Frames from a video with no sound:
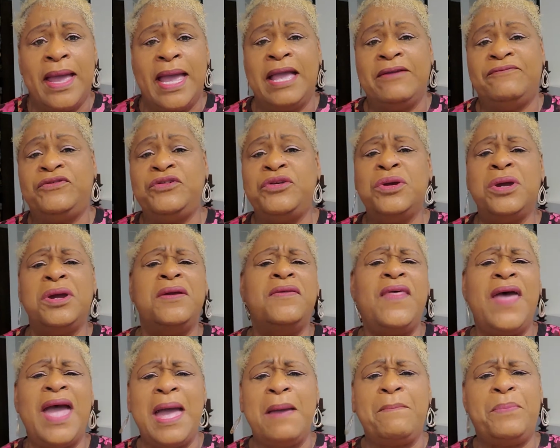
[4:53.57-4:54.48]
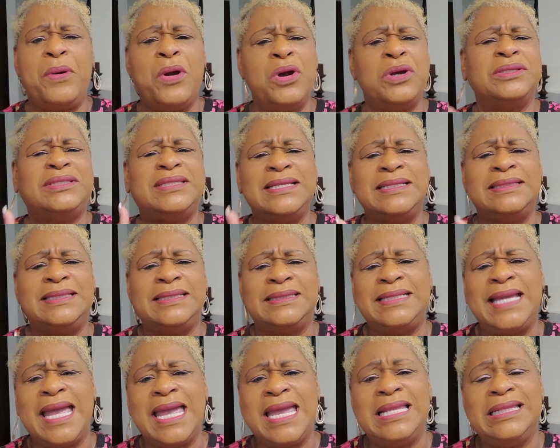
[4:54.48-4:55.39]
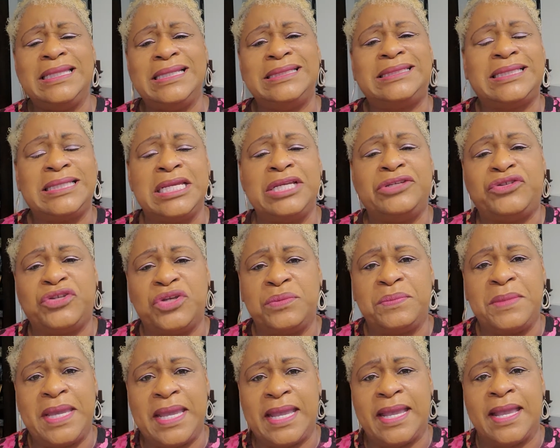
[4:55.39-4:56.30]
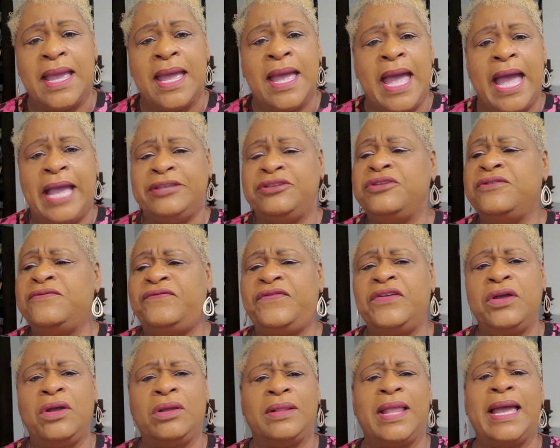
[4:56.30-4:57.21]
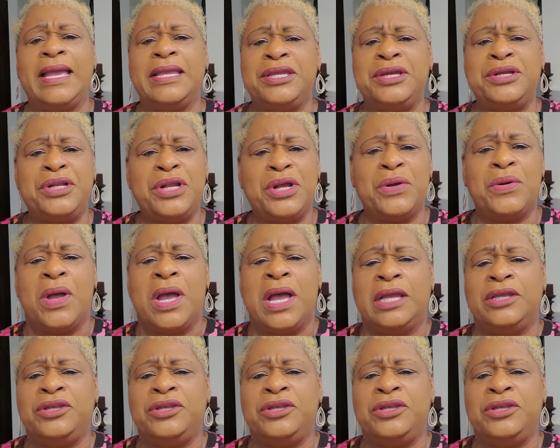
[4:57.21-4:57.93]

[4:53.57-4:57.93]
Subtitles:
if you're that person today listening to me and you feel like, you know,